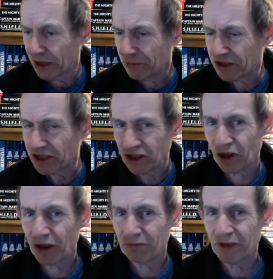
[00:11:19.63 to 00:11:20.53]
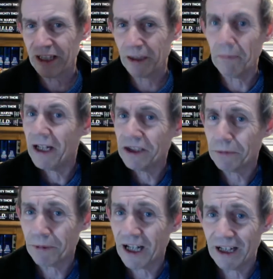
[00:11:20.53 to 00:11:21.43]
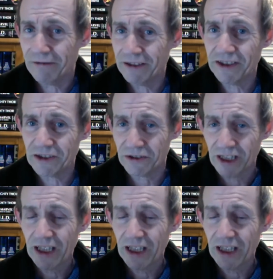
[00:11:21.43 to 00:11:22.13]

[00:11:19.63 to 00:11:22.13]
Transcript: but she's not really a major player in this story.